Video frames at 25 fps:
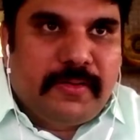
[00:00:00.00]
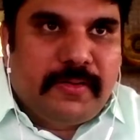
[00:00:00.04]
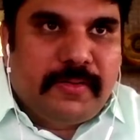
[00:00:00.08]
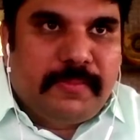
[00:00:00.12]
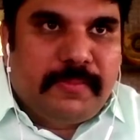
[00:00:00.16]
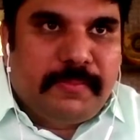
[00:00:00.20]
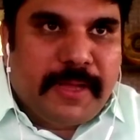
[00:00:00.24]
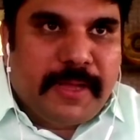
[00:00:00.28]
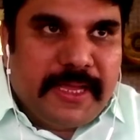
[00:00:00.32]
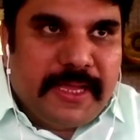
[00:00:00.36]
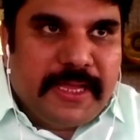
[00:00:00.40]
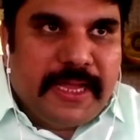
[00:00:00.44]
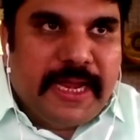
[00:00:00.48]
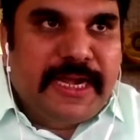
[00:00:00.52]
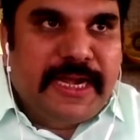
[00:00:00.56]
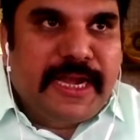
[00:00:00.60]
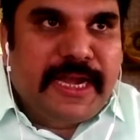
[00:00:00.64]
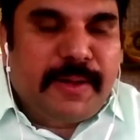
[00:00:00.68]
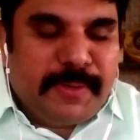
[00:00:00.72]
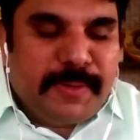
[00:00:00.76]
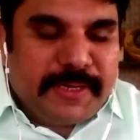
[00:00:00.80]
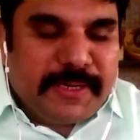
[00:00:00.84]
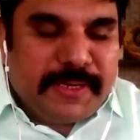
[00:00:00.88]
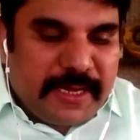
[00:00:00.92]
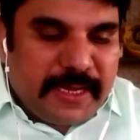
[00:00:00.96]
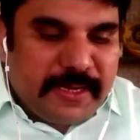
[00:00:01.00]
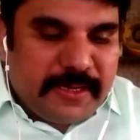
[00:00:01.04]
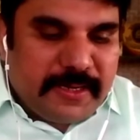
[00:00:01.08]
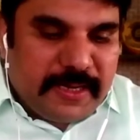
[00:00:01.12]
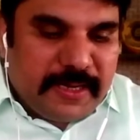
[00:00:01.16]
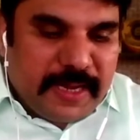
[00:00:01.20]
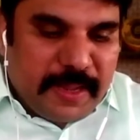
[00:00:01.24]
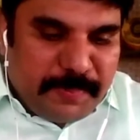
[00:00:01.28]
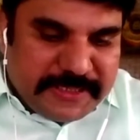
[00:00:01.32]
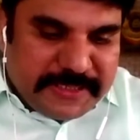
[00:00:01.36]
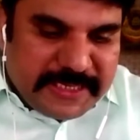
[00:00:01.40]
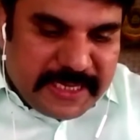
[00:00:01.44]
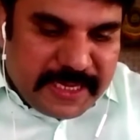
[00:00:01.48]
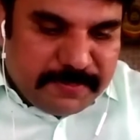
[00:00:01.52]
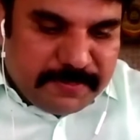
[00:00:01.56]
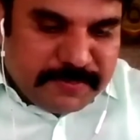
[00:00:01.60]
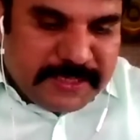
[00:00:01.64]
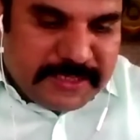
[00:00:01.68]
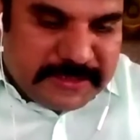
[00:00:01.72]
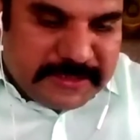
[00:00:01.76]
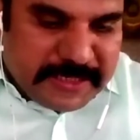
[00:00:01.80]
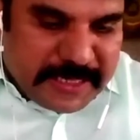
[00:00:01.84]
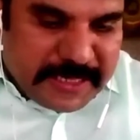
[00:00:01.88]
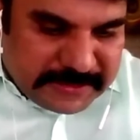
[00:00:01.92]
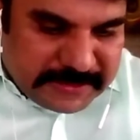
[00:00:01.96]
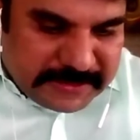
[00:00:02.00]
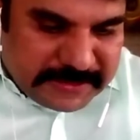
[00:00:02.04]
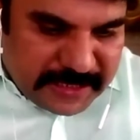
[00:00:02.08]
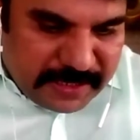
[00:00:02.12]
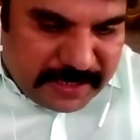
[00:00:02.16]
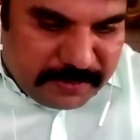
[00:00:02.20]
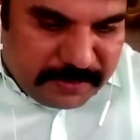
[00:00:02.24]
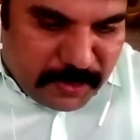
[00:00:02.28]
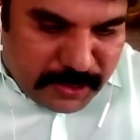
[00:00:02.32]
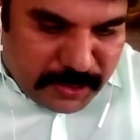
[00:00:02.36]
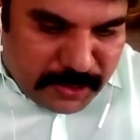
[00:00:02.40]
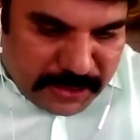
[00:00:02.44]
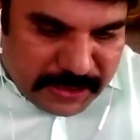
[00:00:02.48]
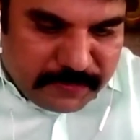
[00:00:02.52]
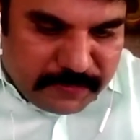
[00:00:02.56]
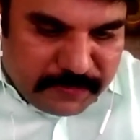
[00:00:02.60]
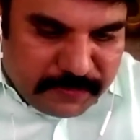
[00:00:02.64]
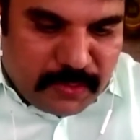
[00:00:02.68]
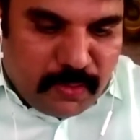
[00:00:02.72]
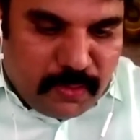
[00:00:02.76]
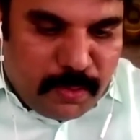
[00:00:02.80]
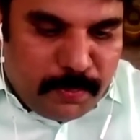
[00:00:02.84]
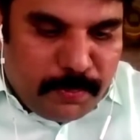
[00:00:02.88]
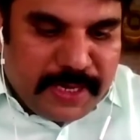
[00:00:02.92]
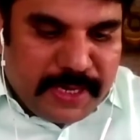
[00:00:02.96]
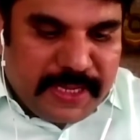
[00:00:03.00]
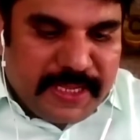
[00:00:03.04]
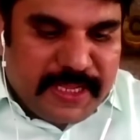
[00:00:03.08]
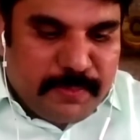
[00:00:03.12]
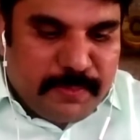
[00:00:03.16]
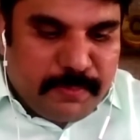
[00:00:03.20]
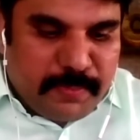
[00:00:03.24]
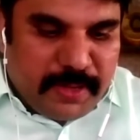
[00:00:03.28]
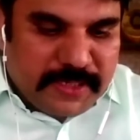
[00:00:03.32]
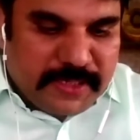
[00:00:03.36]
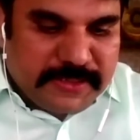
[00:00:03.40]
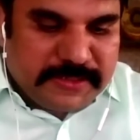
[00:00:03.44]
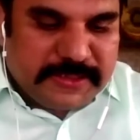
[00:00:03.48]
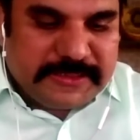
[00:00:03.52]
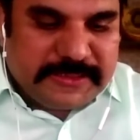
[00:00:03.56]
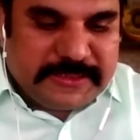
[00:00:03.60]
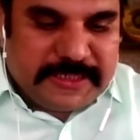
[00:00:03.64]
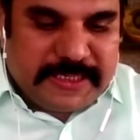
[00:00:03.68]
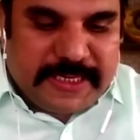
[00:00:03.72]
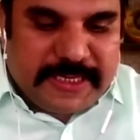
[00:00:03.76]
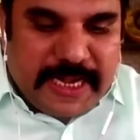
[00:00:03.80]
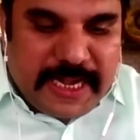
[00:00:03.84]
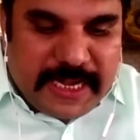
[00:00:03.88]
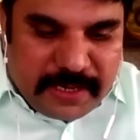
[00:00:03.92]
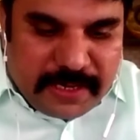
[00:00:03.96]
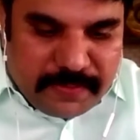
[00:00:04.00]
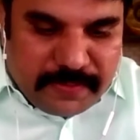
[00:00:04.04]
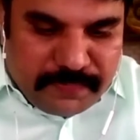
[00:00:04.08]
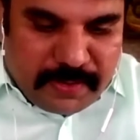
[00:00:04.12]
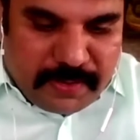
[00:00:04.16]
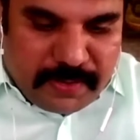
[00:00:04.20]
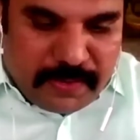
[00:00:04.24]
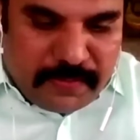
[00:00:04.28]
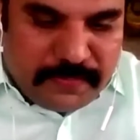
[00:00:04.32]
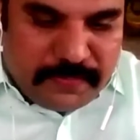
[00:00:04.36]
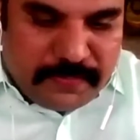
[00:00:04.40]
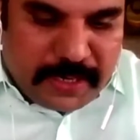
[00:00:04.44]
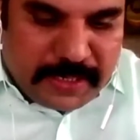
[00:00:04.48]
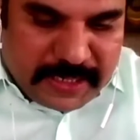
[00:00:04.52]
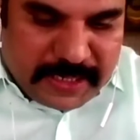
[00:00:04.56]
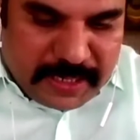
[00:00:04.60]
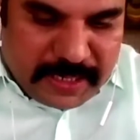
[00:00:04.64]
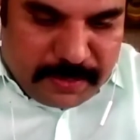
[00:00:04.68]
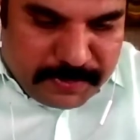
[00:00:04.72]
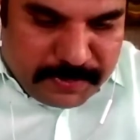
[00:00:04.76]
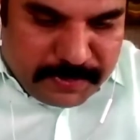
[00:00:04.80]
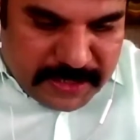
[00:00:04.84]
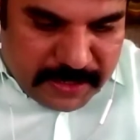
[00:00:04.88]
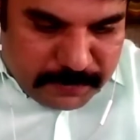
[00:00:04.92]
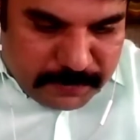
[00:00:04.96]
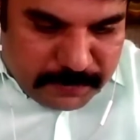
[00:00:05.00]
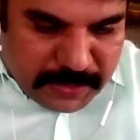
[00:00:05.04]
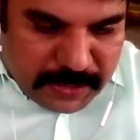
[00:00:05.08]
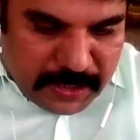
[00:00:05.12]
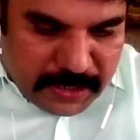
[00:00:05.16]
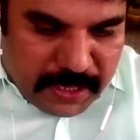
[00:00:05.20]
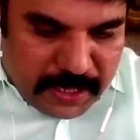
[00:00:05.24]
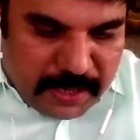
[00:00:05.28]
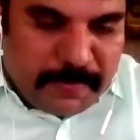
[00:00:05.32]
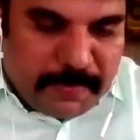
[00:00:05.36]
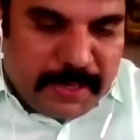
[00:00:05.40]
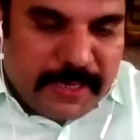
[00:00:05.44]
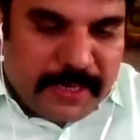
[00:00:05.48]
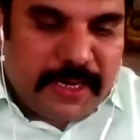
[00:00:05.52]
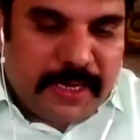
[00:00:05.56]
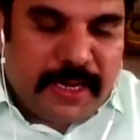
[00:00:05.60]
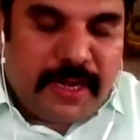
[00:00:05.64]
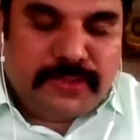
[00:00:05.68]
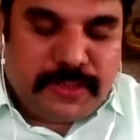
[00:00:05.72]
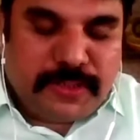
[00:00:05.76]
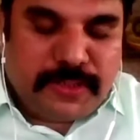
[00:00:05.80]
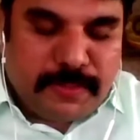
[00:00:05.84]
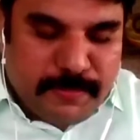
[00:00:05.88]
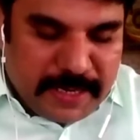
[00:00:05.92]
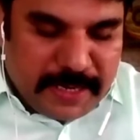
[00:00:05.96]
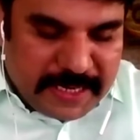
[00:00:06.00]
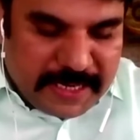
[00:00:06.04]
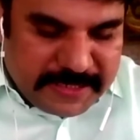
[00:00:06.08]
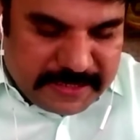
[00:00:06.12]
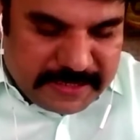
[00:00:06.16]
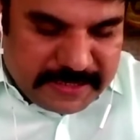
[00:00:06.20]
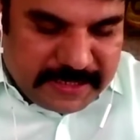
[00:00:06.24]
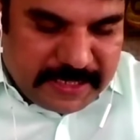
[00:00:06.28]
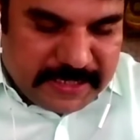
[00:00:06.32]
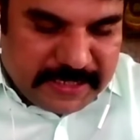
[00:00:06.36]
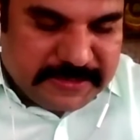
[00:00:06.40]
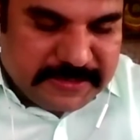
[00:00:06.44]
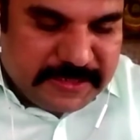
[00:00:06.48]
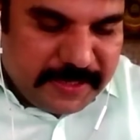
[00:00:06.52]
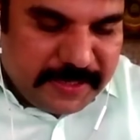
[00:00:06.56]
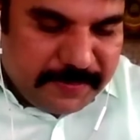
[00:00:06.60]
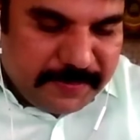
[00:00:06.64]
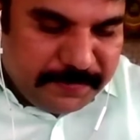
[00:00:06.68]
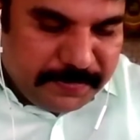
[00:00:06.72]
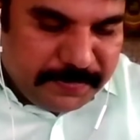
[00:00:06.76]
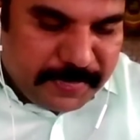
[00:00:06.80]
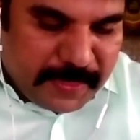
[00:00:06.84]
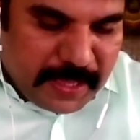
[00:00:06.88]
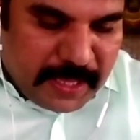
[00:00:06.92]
My elder brother, APJ Sheikh Salim, going to give the opening remarks. He is a grand nephew of Dr. APJ Abdul Kalam and also Managing Trustee.